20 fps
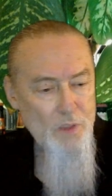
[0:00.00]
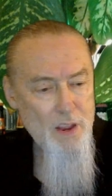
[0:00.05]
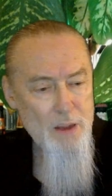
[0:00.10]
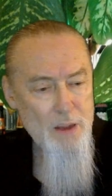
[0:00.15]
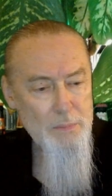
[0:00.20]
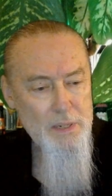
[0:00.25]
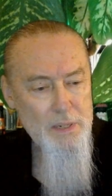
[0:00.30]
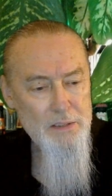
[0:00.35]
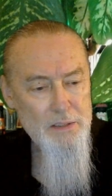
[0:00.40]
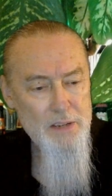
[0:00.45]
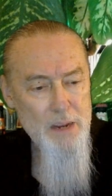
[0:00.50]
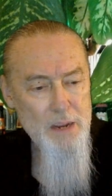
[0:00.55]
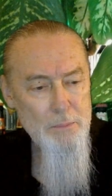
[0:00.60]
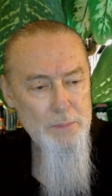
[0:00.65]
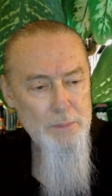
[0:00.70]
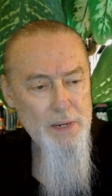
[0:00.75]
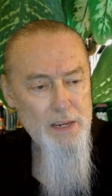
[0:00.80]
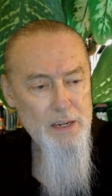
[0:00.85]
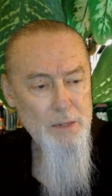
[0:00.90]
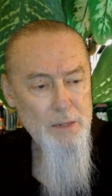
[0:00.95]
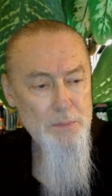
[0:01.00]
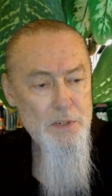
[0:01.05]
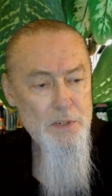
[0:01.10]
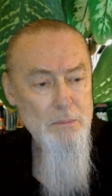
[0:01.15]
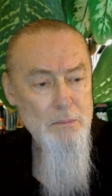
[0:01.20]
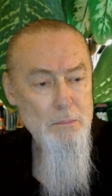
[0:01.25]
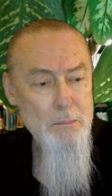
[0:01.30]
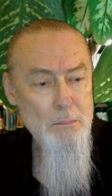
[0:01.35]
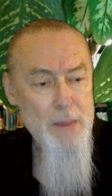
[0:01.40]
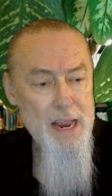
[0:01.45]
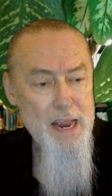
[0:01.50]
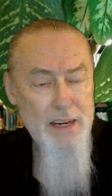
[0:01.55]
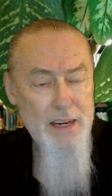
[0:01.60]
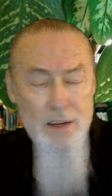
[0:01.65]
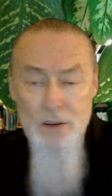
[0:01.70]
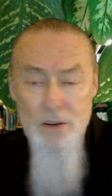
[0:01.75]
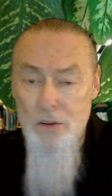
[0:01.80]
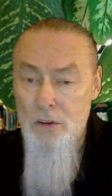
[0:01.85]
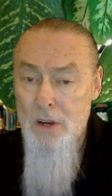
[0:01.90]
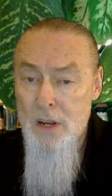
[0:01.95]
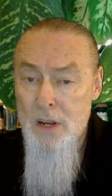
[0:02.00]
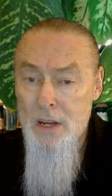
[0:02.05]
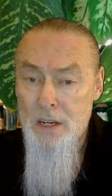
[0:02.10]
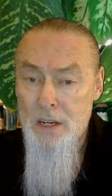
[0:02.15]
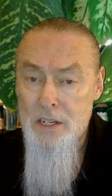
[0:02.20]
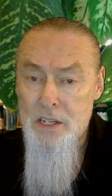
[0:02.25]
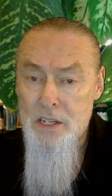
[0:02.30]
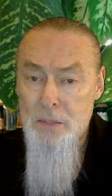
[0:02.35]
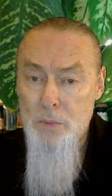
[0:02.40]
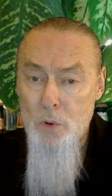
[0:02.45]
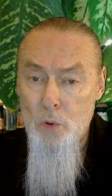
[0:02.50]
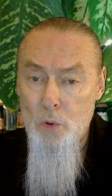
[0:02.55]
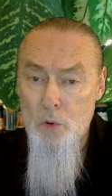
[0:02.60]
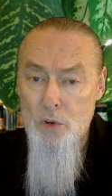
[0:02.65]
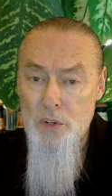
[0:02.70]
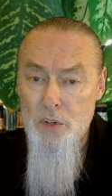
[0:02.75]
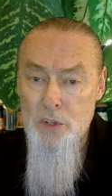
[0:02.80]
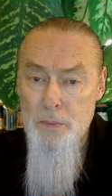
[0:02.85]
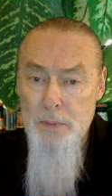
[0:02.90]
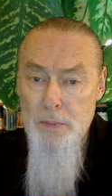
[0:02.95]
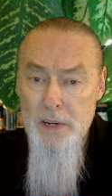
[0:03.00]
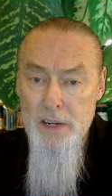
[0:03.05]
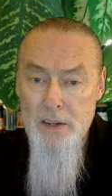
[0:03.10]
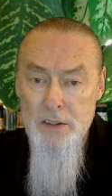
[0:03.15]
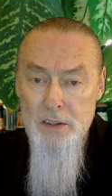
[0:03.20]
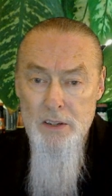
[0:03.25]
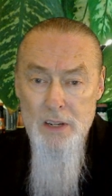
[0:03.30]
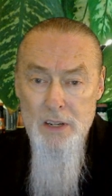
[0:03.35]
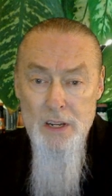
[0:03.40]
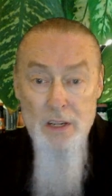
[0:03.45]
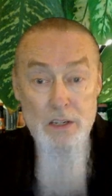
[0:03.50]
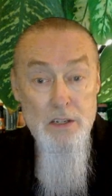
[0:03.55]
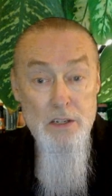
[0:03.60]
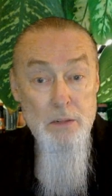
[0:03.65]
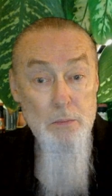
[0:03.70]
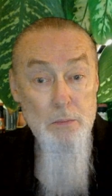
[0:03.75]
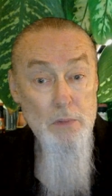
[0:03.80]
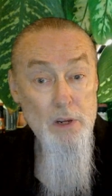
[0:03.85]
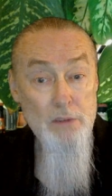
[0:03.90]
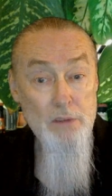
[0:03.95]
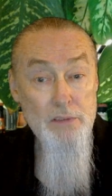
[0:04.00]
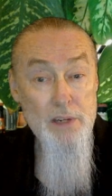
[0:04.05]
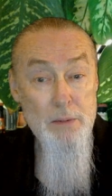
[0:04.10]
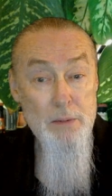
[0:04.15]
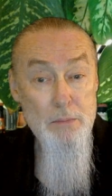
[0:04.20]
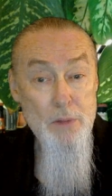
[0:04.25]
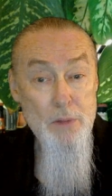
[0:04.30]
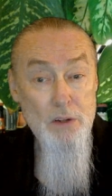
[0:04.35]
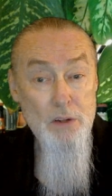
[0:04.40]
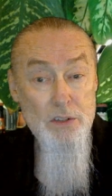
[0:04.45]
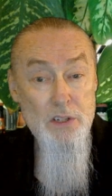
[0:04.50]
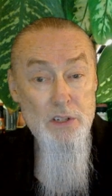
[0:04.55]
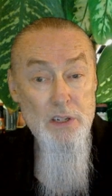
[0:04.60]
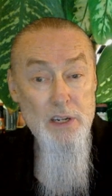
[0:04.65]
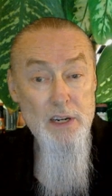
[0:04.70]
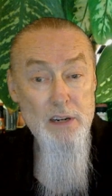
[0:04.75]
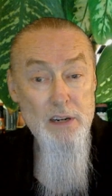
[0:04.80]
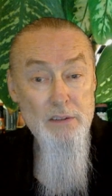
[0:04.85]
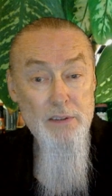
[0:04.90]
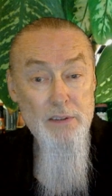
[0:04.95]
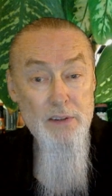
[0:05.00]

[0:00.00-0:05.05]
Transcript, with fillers: I'm getting, I'm picking up some mango, some orange peel, some lovely malts in here.